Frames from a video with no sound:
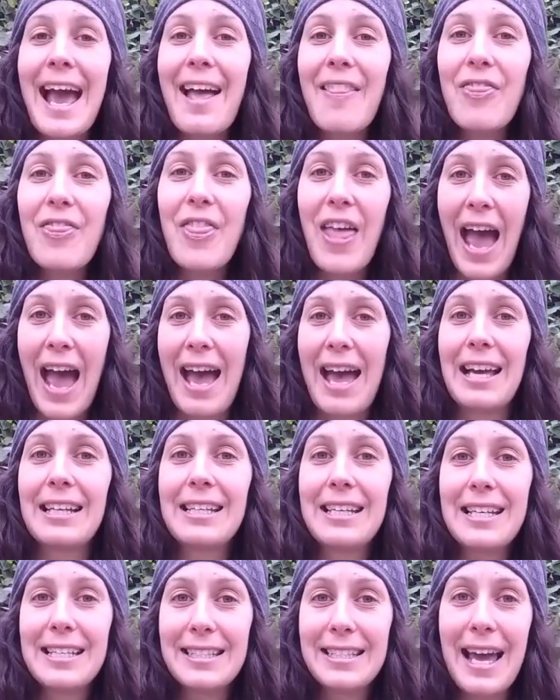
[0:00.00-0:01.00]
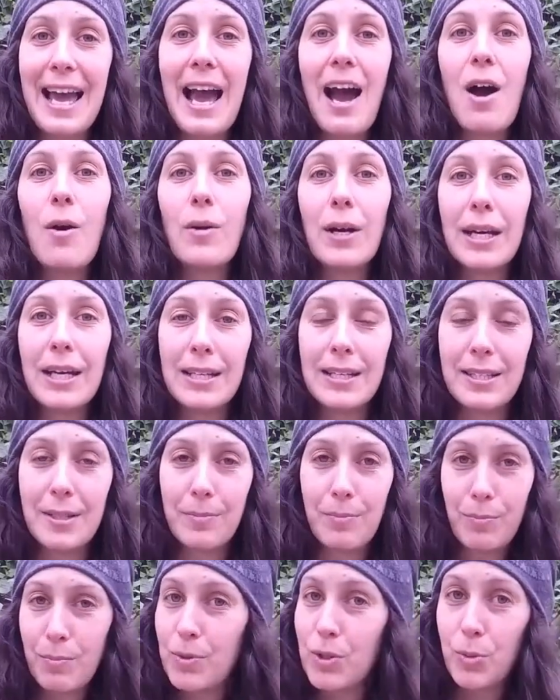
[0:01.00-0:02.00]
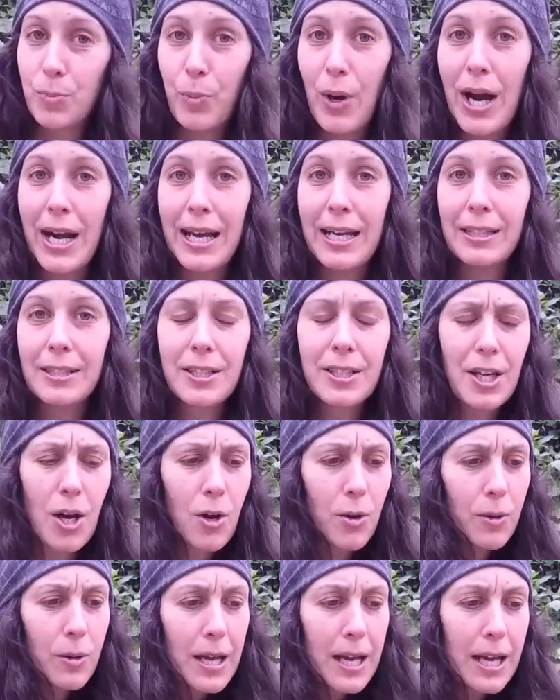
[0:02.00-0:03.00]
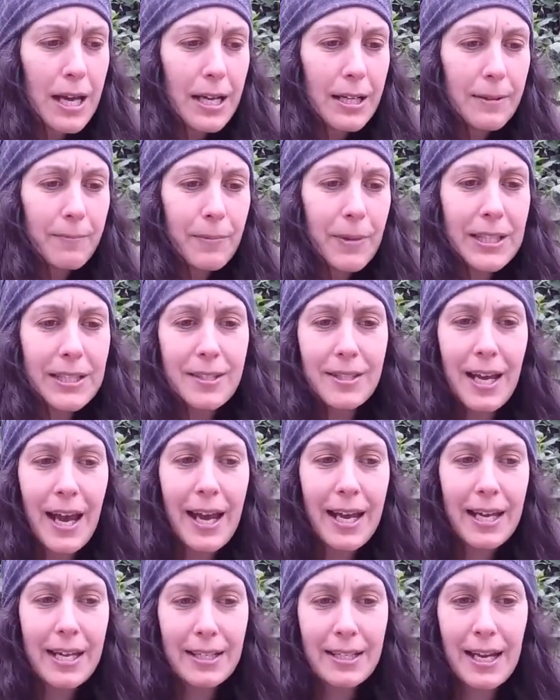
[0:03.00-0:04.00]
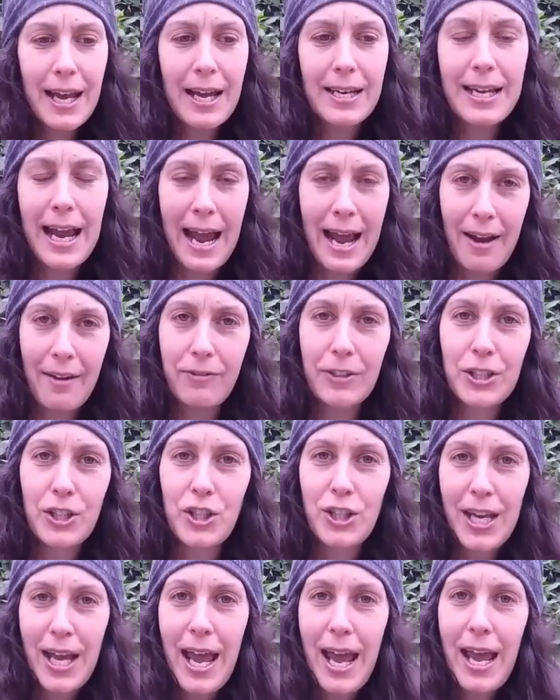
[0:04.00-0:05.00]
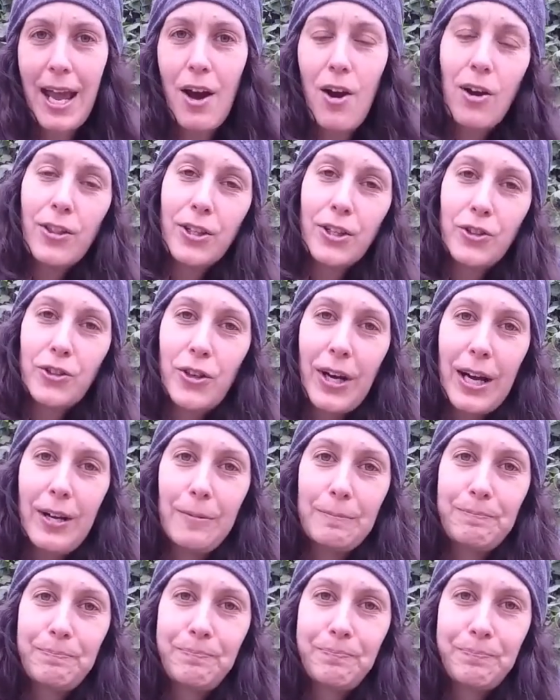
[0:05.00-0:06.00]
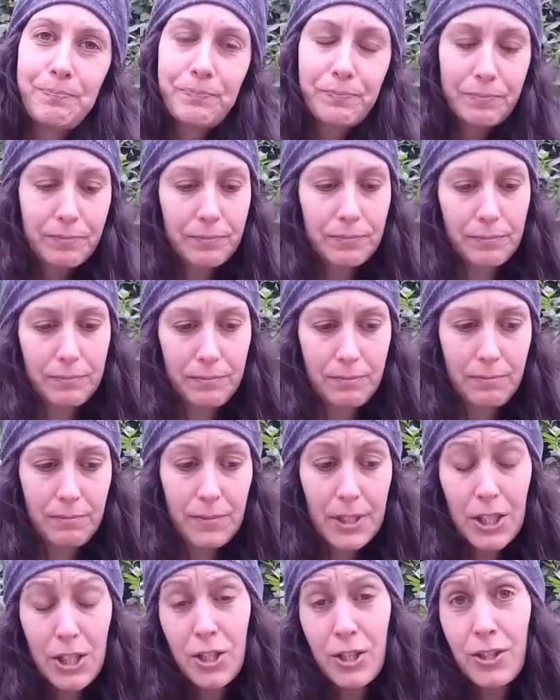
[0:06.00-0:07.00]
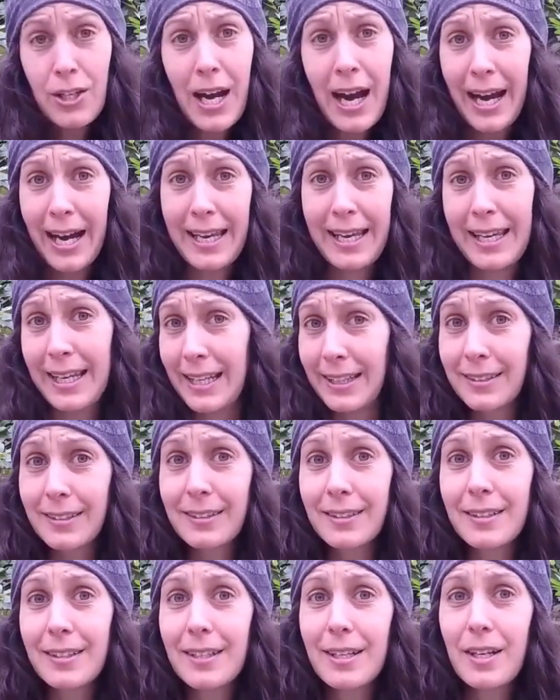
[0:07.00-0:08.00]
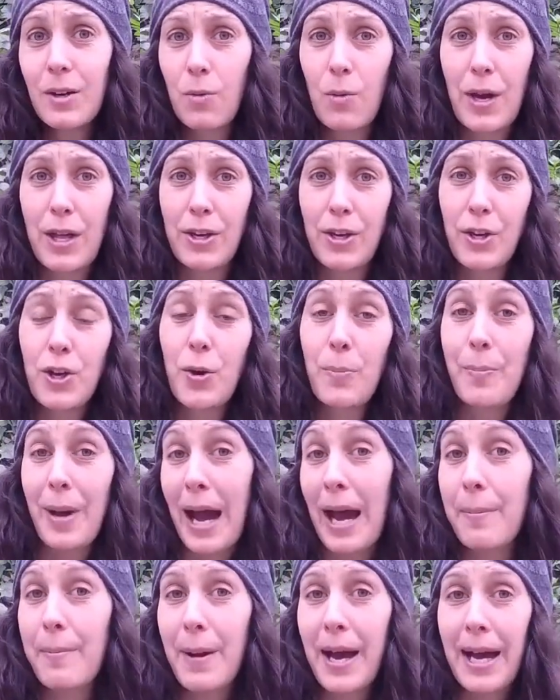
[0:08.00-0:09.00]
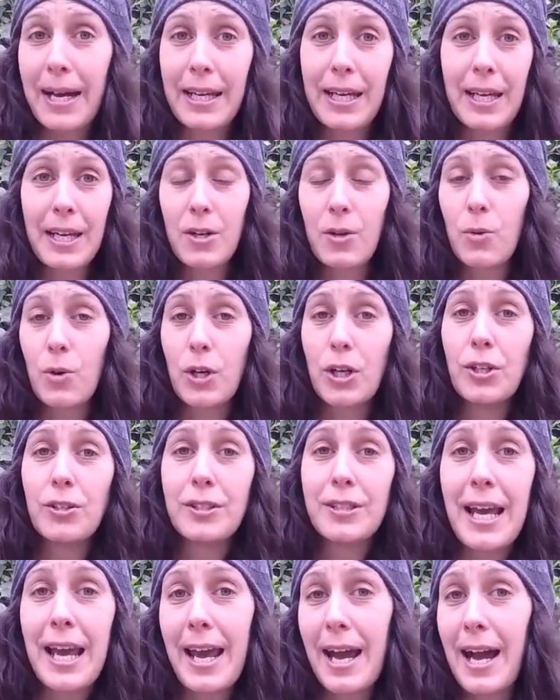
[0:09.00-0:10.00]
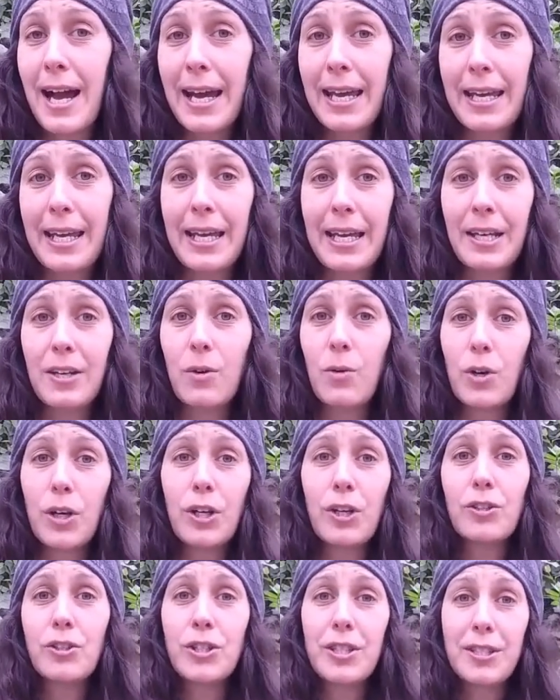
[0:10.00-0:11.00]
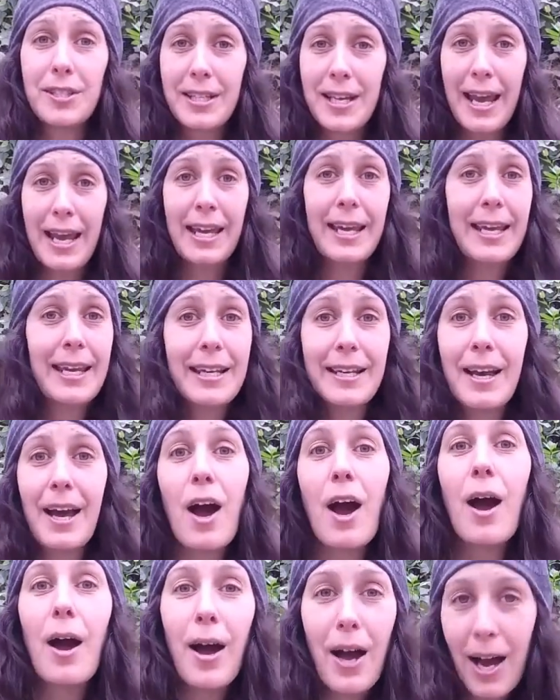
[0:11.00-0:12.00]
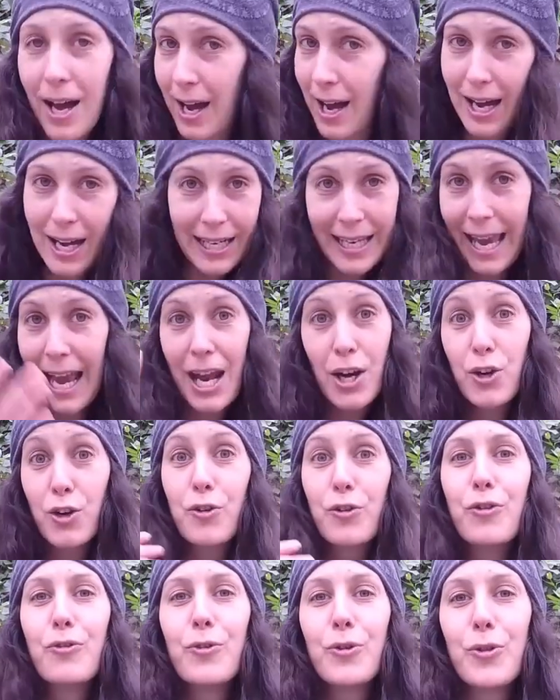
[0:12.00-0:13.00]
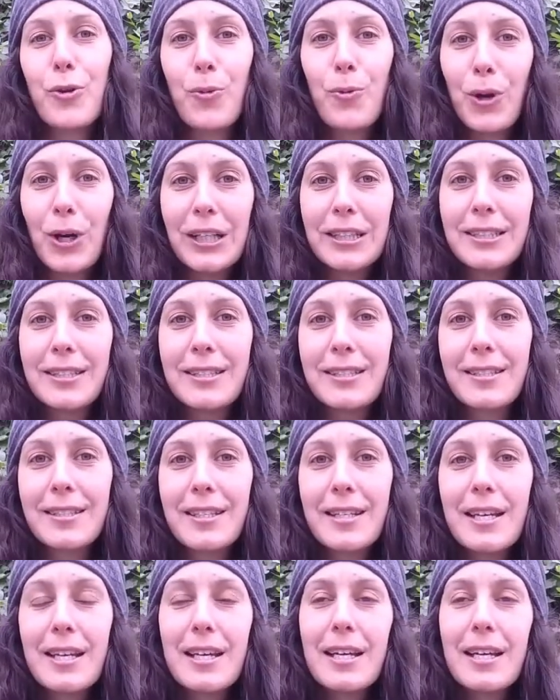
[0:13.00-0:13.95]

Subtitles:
And that is how it is spreading. So let's take an average day on the trail. You're hiking, whether you're backpacking or you're day hiking or you're just taking a gander through the woods.